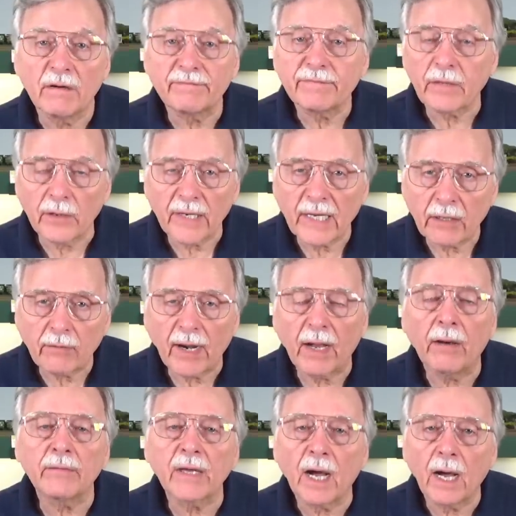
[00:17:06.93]
a floating
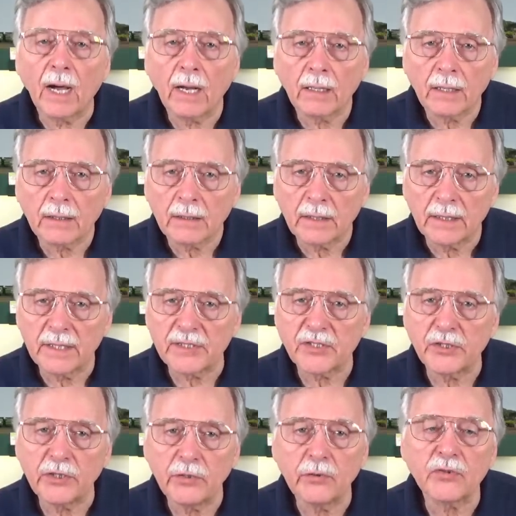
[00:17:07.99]
ground
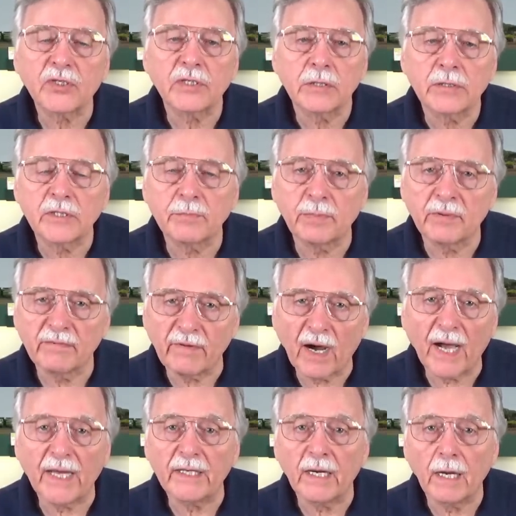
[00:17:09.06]
is used to
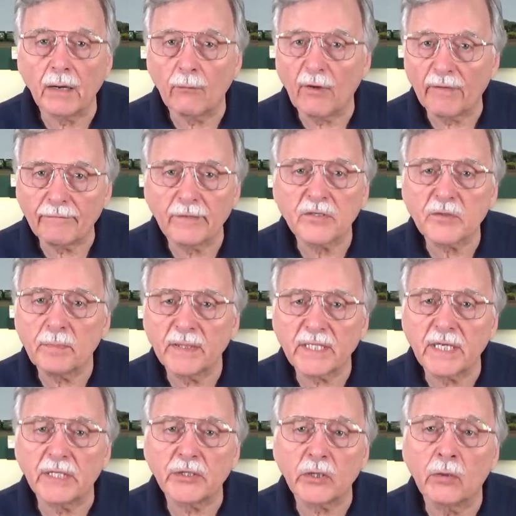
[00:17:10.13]
provide a reference
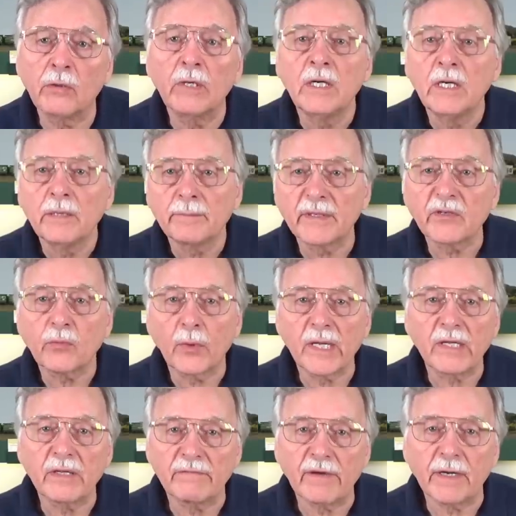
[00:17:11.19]
potential
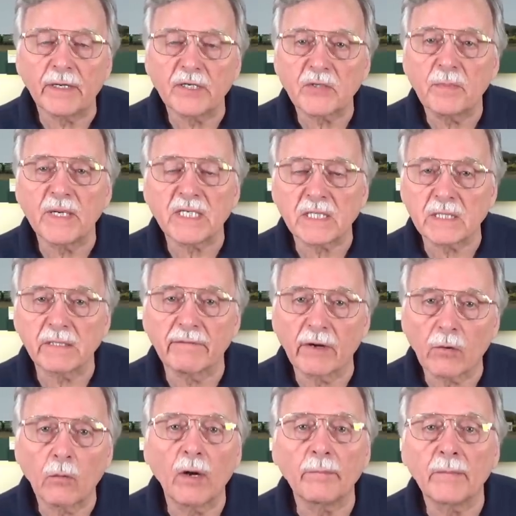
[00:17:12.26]
between the various pieces of
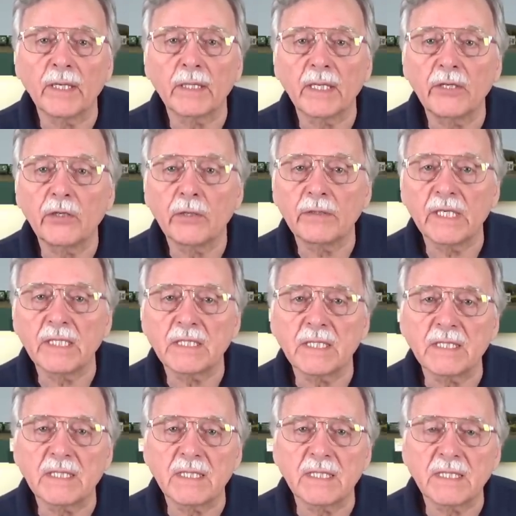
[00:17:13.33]
equipment in your
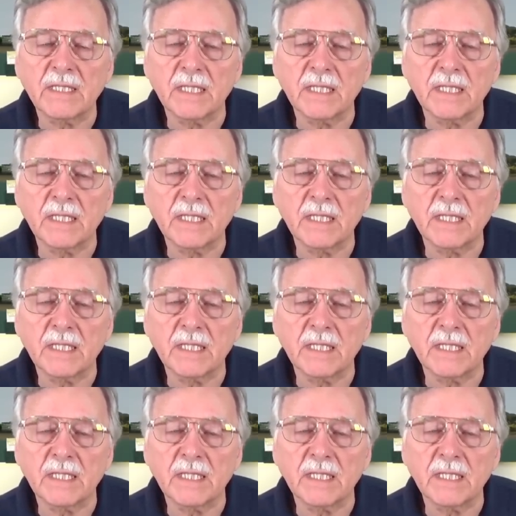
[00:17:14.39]
DCC